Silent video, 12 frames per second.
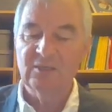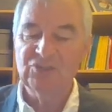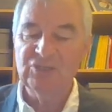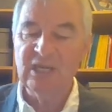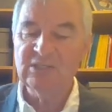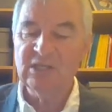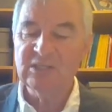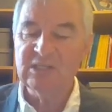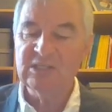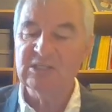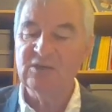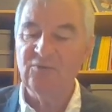
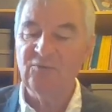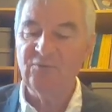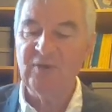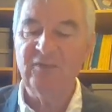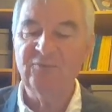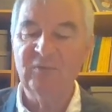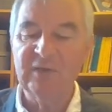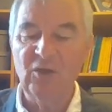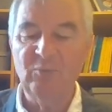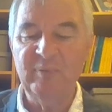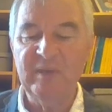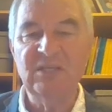Jesus' faithful
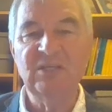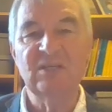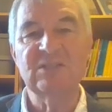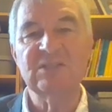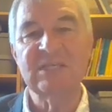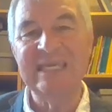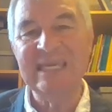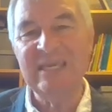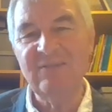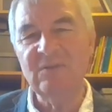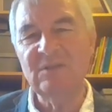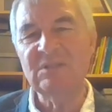obedience,
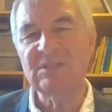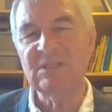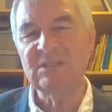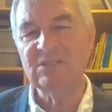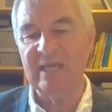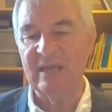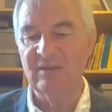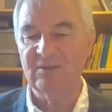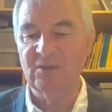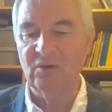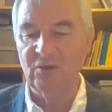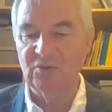even to death
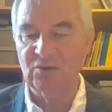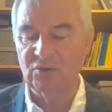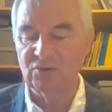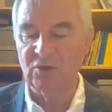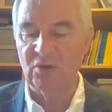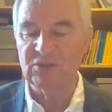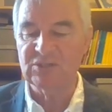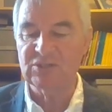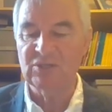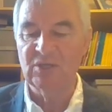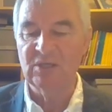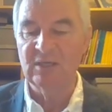on a
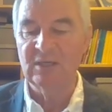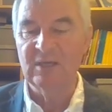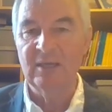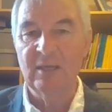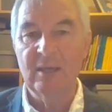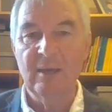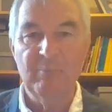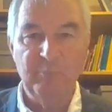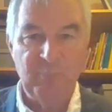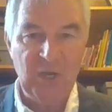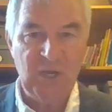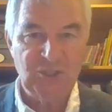cross,
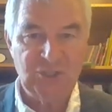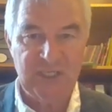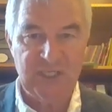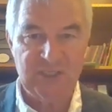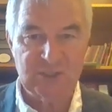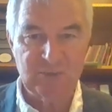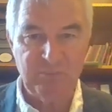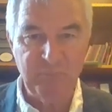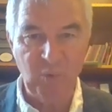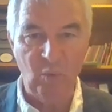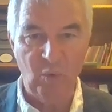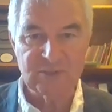purchased,
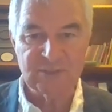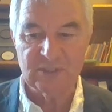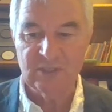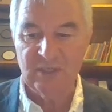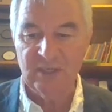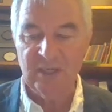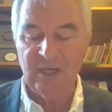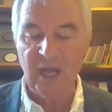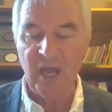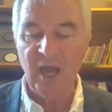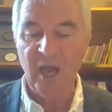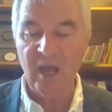bought
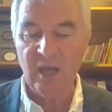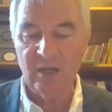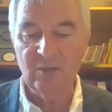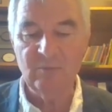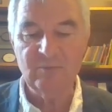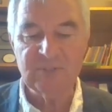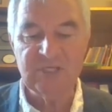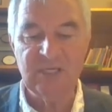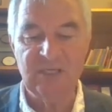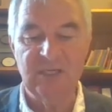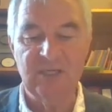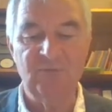a home
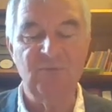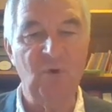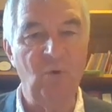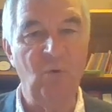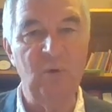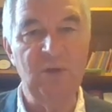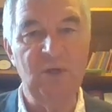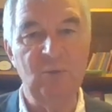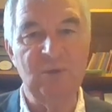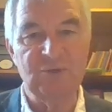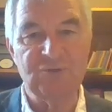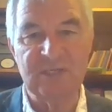ticket for all who
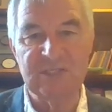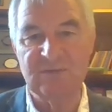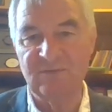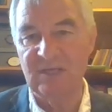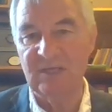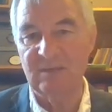will trust him.